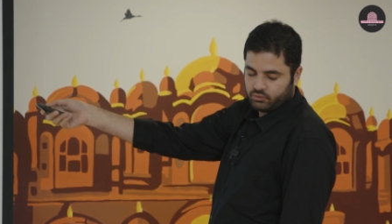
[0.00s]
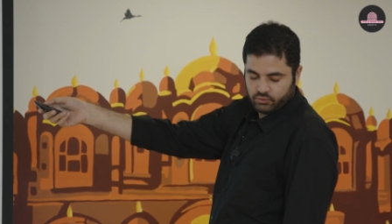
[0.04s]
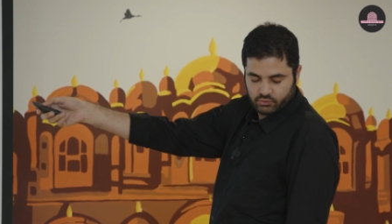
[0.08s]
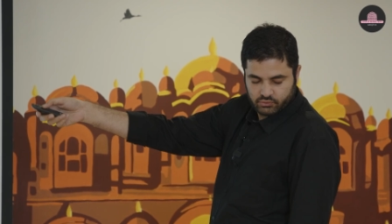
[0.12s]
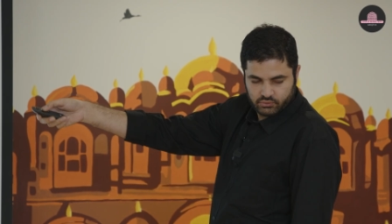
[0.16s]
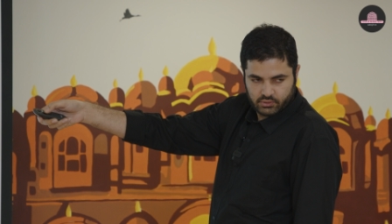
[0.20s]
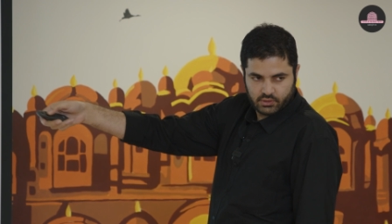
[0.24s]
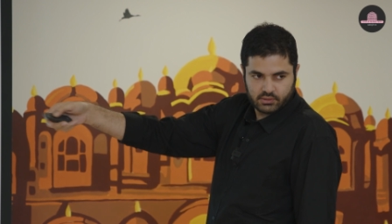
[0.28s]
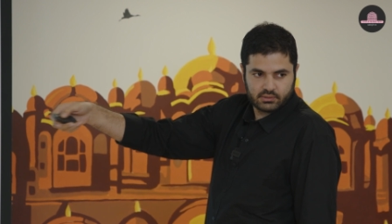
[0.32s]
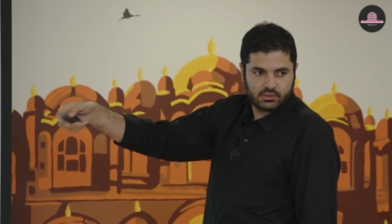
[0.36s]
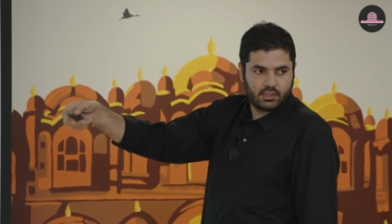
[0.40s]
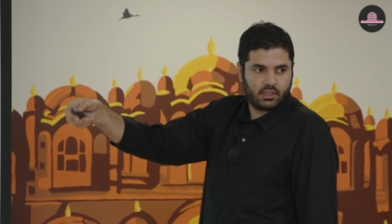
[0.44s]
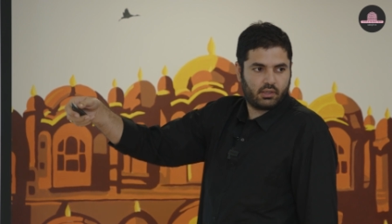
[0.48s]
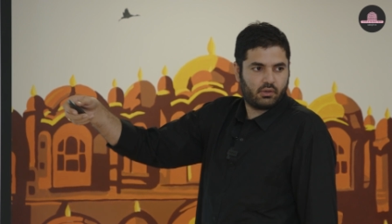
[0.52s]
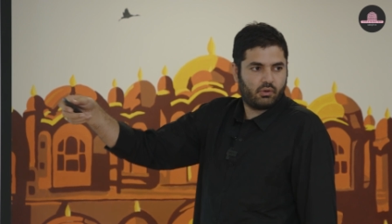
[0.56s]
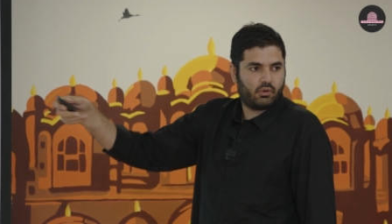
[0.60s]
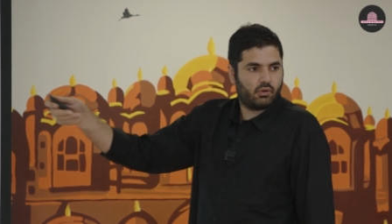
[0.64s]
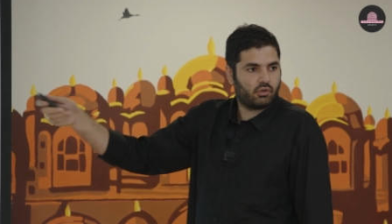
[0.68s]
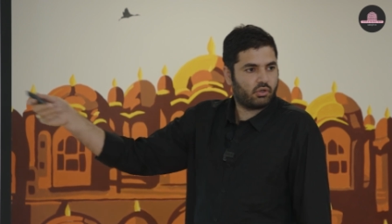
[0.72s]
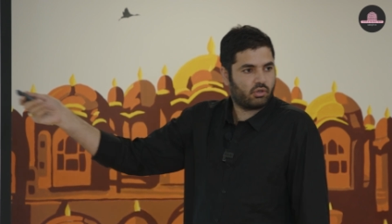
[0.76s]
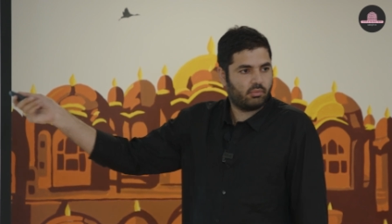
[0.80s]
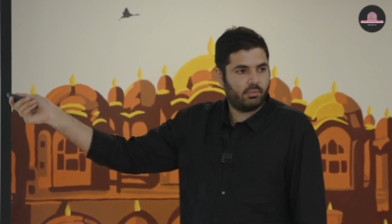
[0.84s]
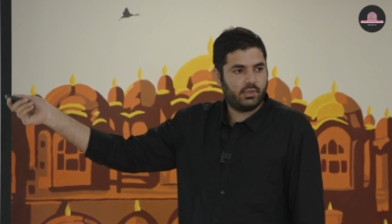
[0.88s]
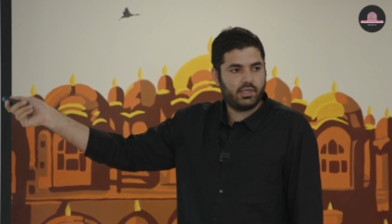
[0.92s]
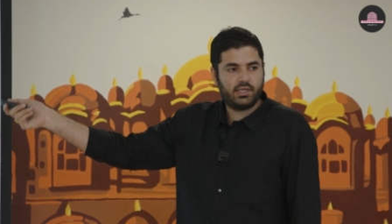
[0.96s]
those things are
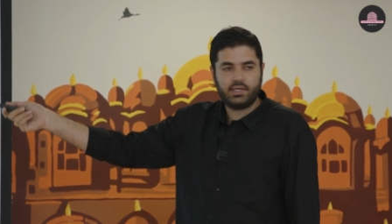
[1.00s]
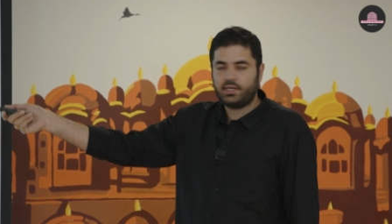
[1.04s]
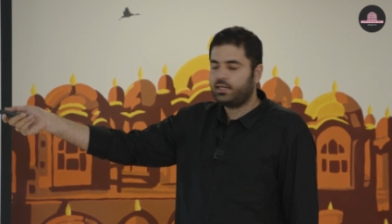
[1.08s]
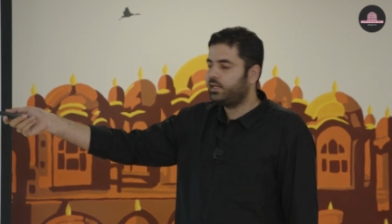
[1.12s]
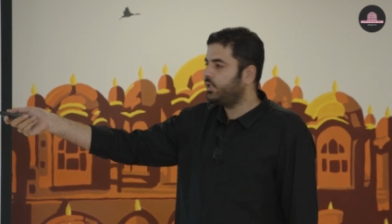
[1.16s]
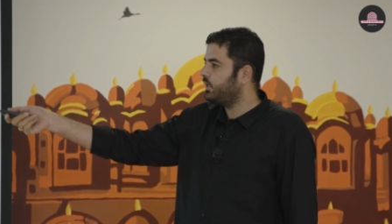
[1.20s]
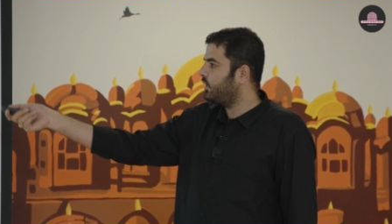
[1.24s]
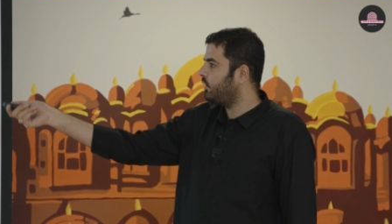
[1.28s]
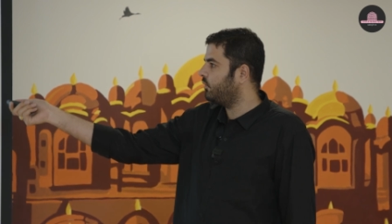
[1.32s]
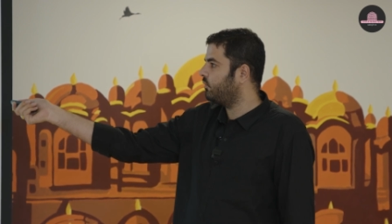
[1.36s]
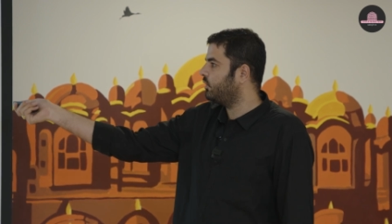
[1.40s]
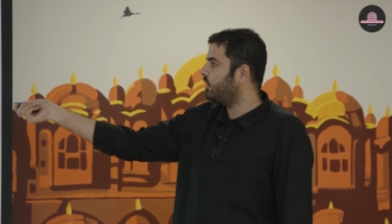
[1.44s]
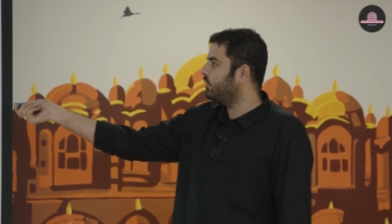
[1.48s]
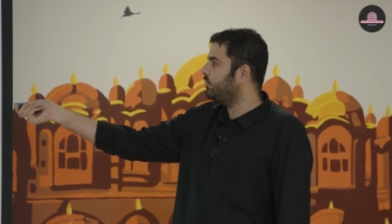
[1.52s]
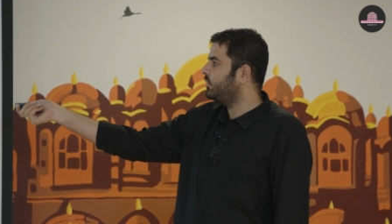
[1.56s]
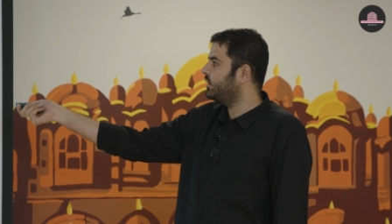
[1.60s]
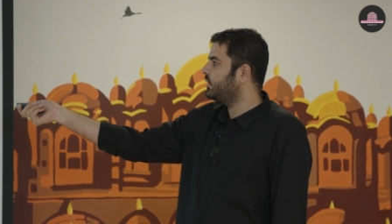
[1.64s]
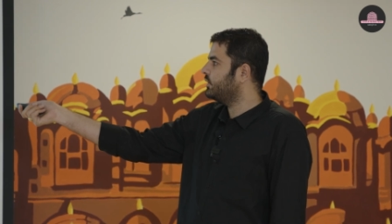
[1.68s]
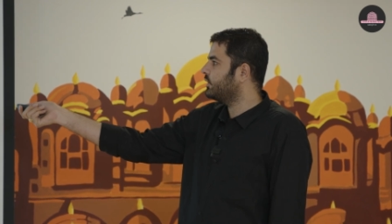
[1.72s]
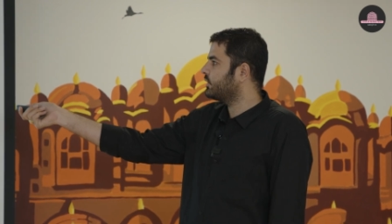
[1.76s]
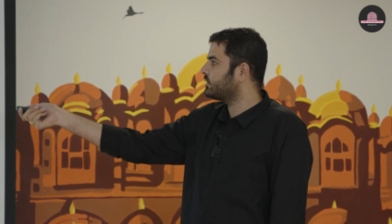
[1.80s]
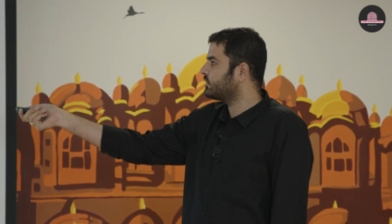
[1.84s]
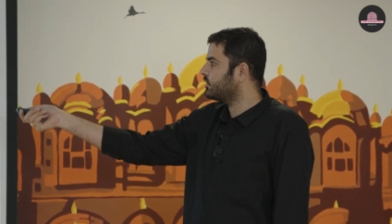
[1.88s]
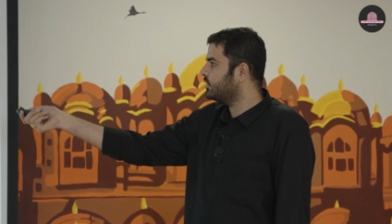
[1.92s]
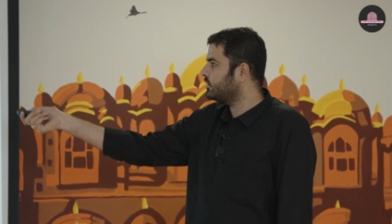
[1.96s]
automatically available in
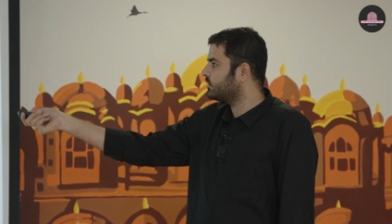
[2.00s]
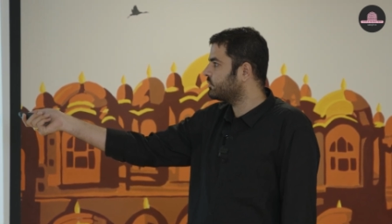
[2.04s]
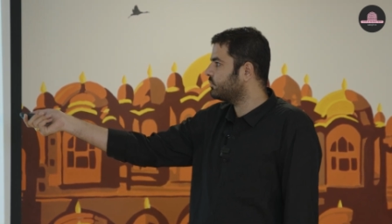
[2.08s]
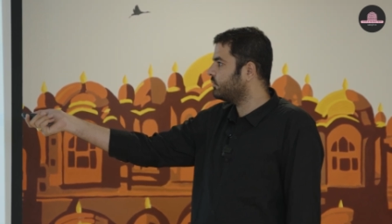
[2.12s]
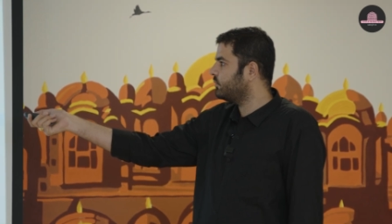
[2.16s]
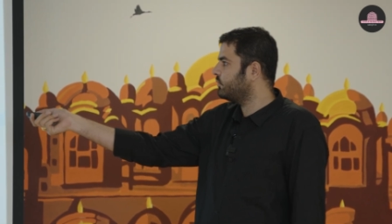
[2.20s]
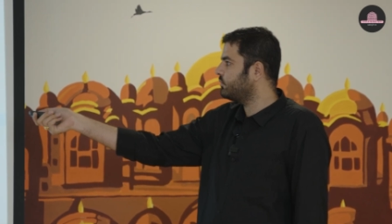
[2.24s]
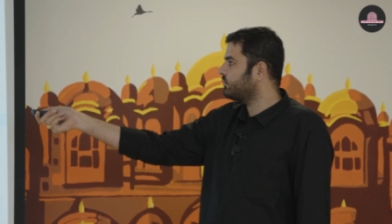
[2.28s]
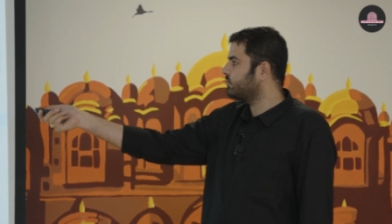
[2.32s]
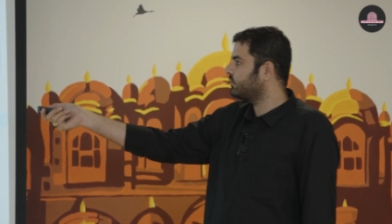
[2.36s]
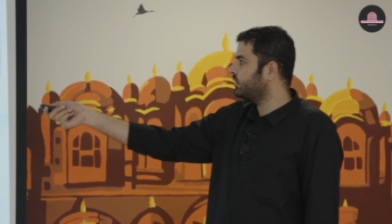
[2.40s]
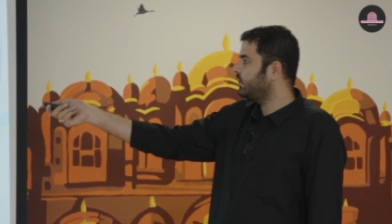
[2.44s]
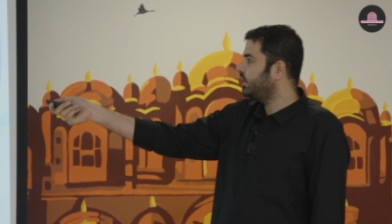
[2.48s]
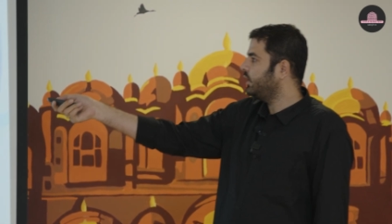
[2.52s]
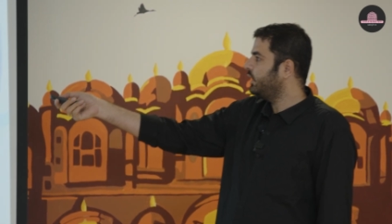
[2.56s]
the Salesforce